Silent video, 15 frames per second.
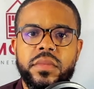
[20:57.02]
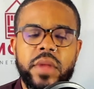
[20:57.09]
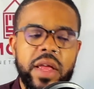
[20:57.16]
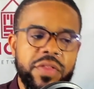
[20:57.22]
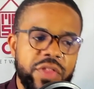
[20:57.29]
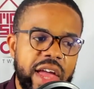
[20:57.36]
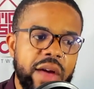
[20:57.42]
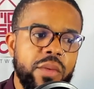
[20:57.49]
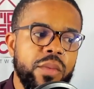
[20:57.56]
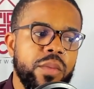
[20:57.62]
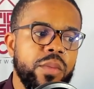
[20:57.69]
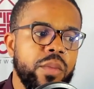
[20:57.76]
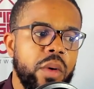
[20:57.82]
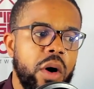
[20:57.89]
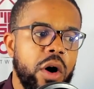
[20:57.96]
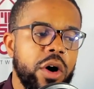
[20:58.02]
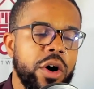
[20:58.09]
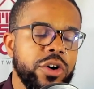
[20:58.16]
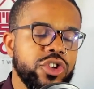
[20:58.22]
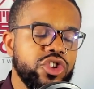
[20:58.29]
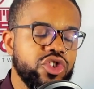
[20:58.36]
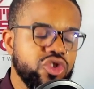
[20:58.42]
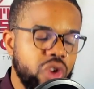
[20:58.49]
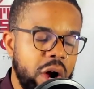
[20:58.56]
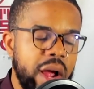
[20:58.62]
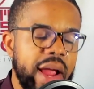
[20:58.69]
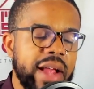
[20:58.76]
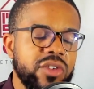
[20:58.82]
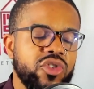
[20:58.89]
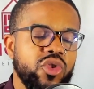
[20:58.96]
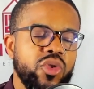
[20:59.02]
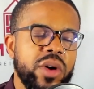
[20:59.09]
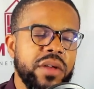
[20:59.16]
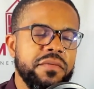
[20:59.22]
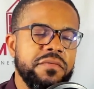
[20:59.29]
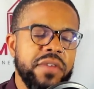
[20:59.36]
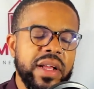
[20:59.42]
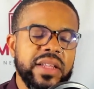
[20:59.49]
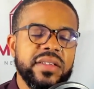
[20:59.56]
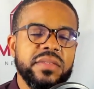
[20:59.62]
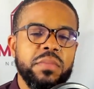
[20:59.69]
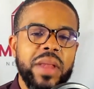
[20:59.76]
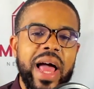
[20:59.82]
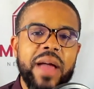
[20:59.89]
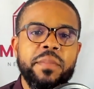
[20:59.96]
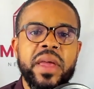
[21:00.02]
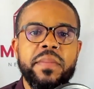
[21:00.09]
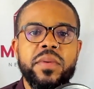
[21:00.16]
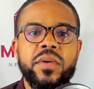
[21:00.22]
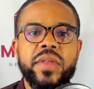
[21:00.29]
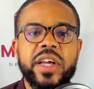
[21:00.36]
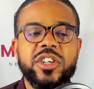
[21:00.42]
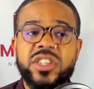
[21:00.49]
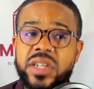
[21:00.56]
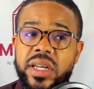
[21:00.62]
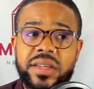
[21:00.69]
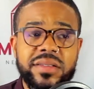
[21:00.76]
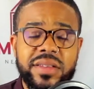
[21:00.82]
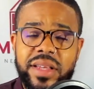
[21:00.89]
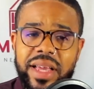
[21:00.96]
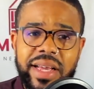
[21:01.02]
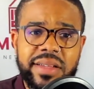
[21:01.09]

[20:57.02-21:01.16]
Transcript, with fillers: And they are trying to convince black people that she is the